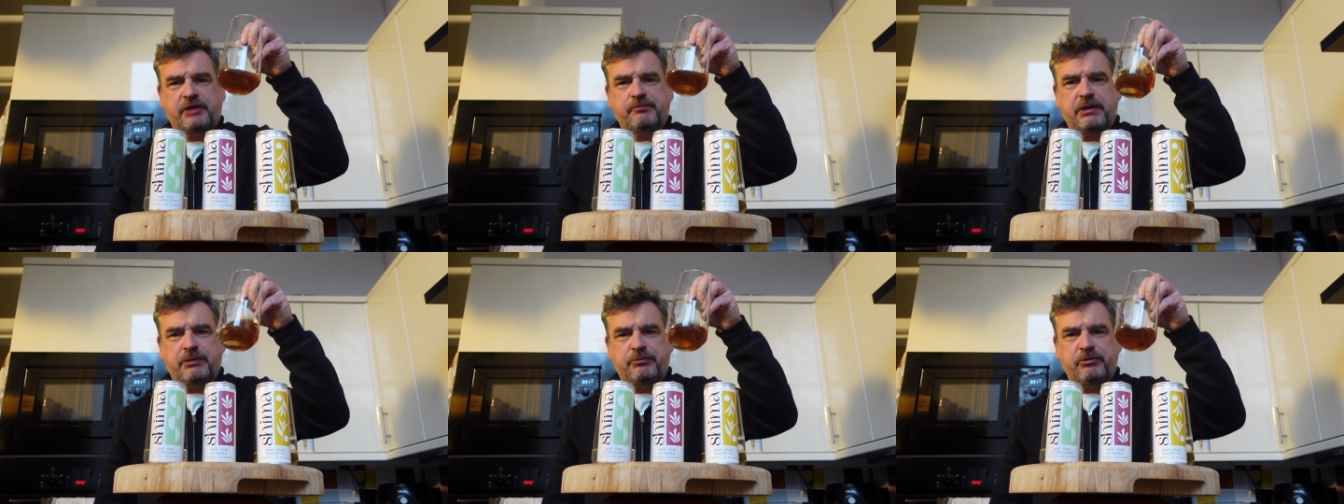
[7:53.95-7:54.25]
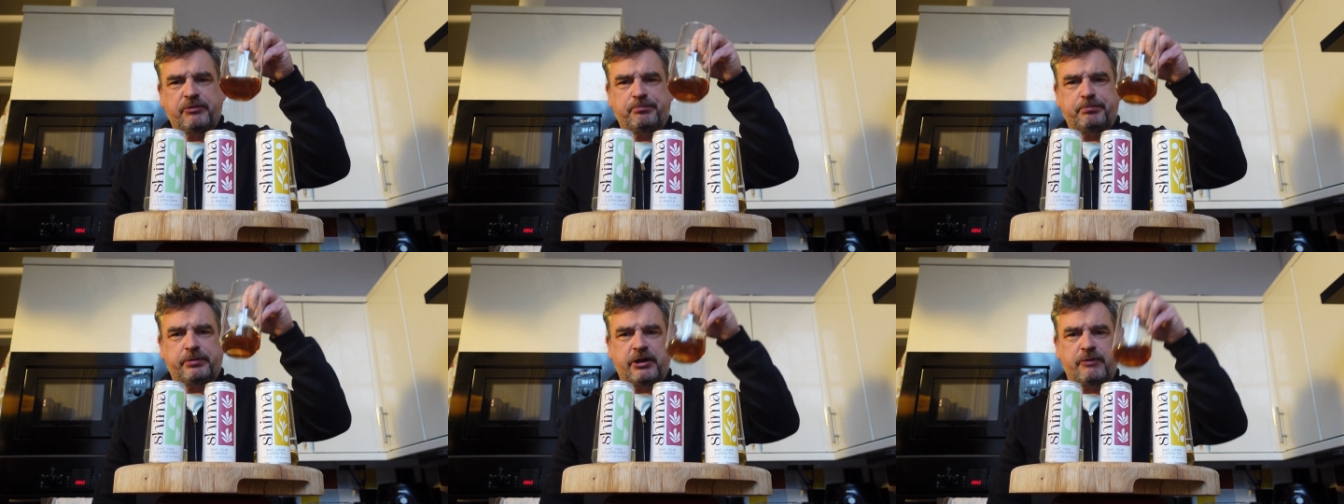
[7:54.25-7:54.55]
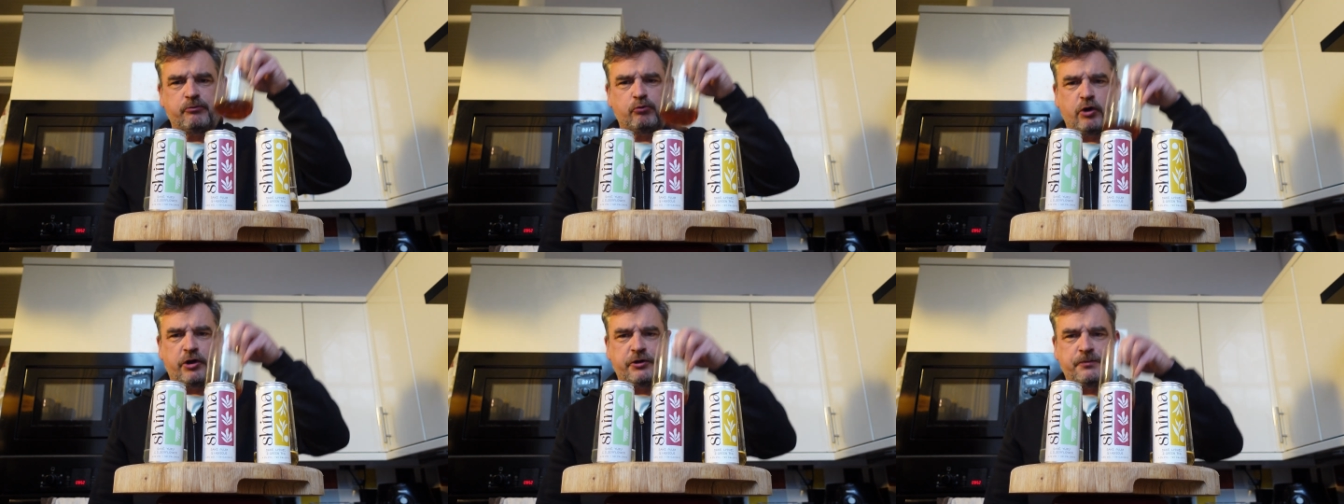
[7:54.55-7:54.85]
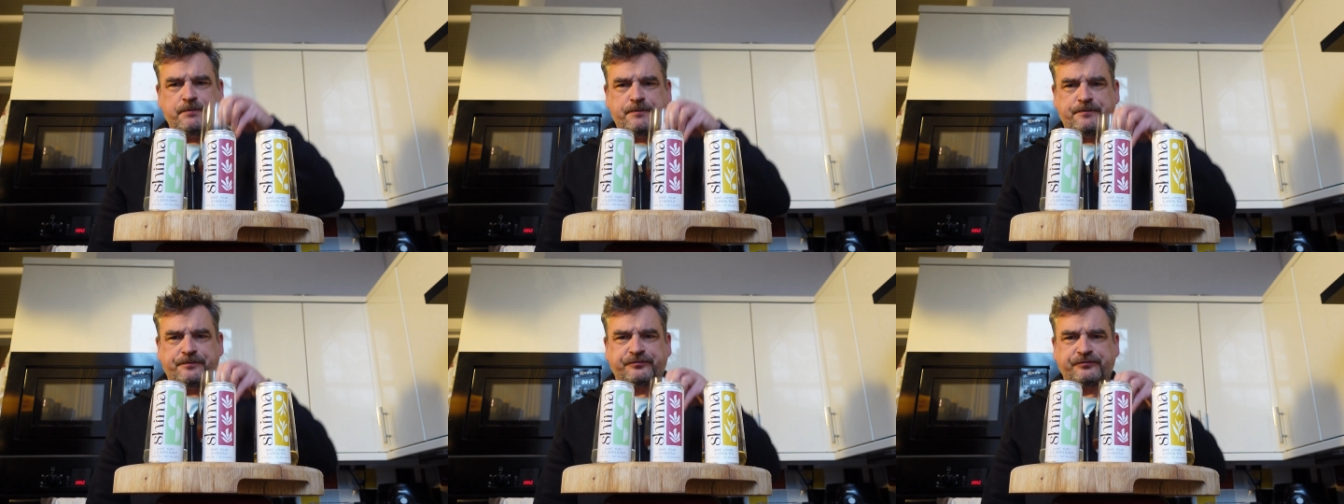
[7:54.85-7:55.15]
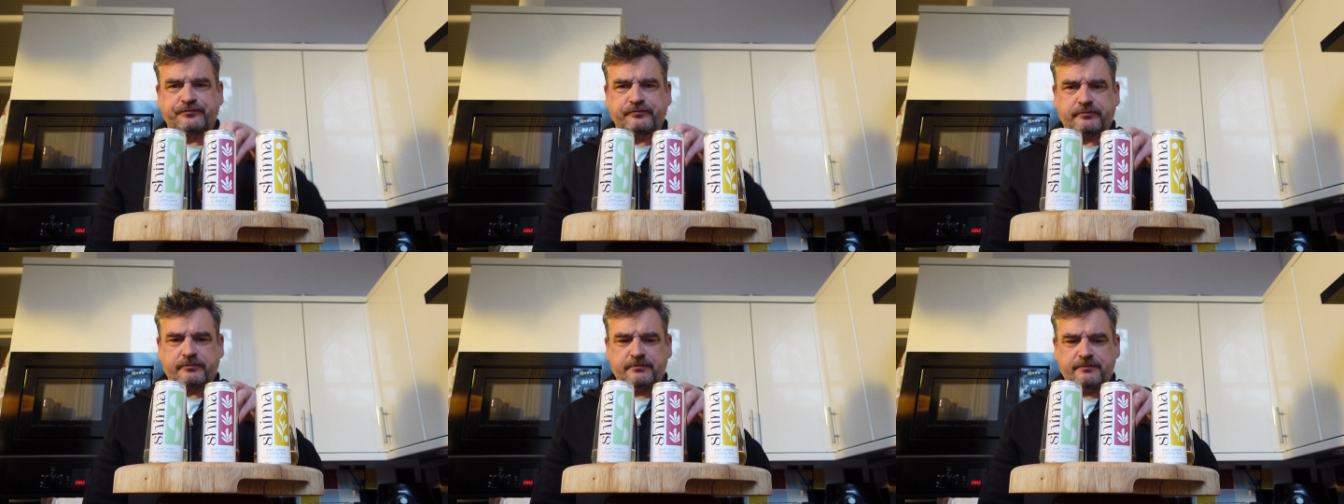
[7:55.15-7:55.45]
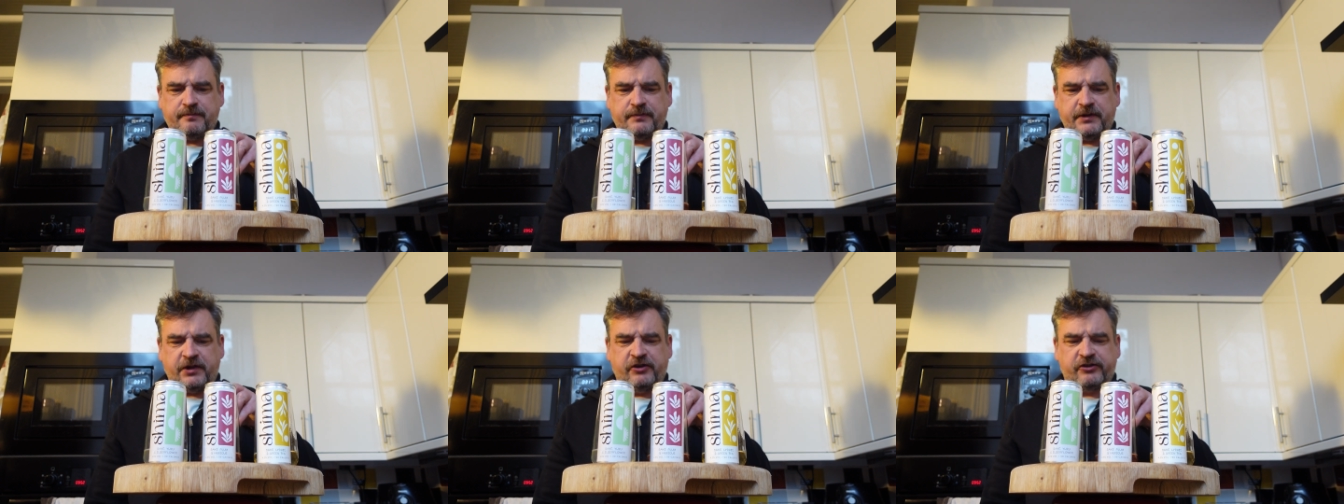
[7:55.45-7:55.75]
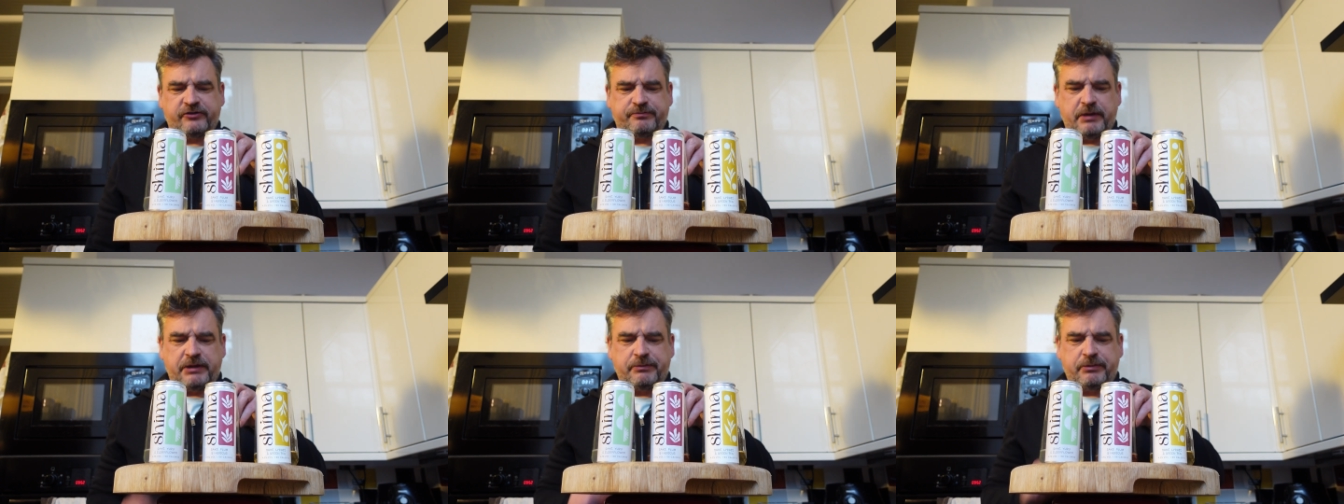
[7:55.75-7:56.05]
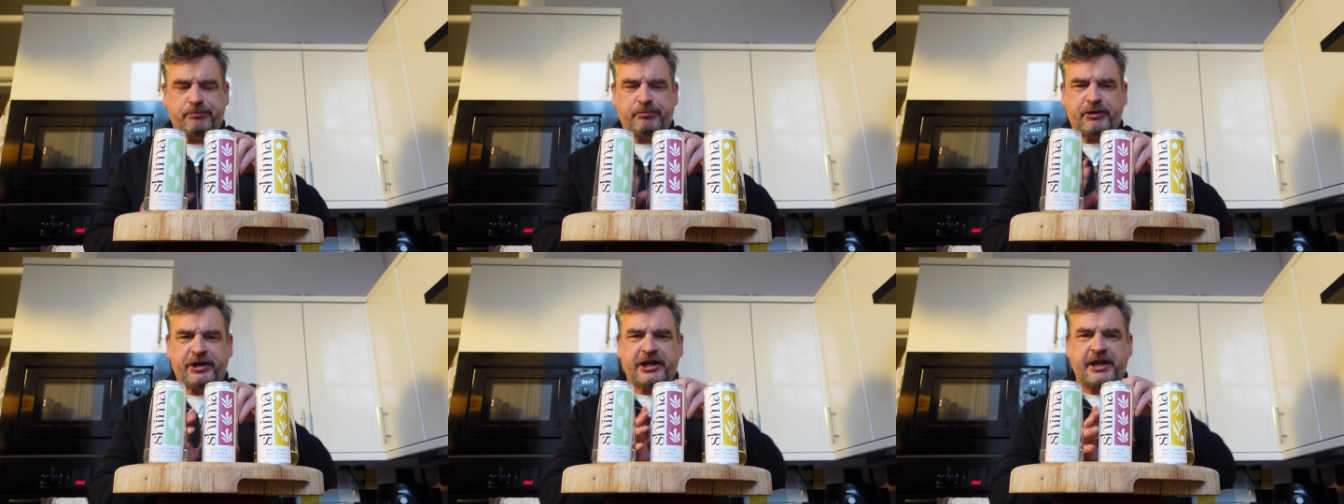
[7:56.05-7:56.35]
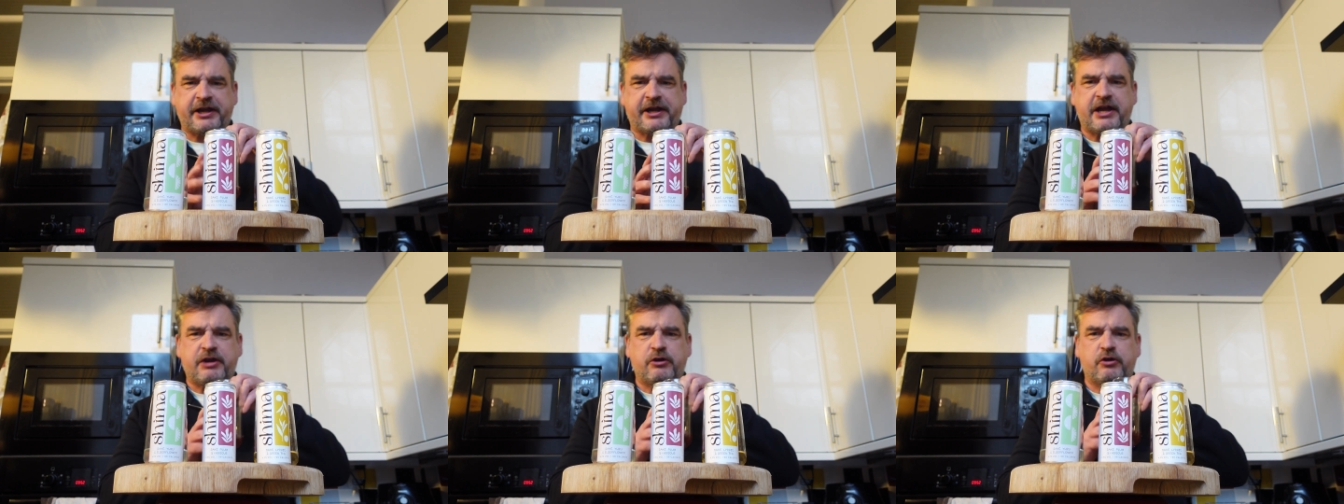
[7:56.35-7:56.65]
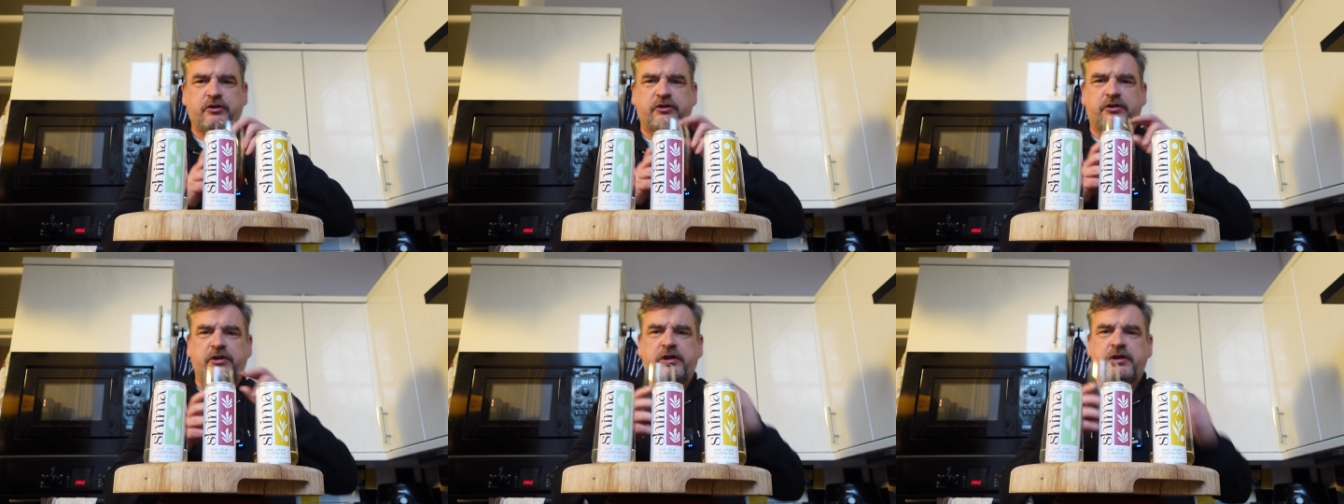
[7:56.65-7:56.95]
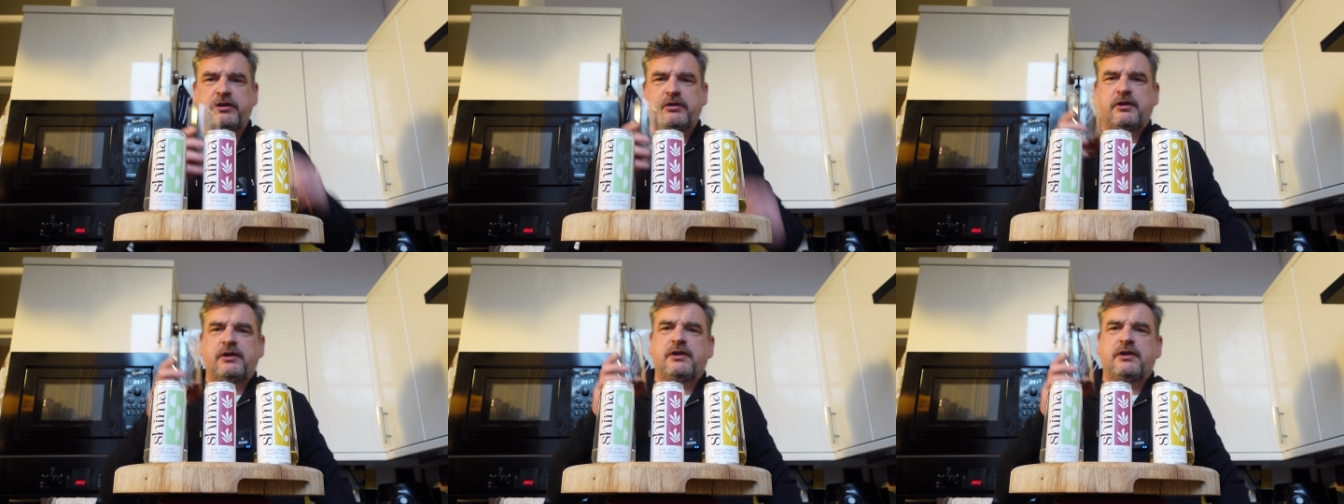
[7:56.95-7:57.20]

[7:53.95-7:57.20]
maybe the plum one is maybe bringing out the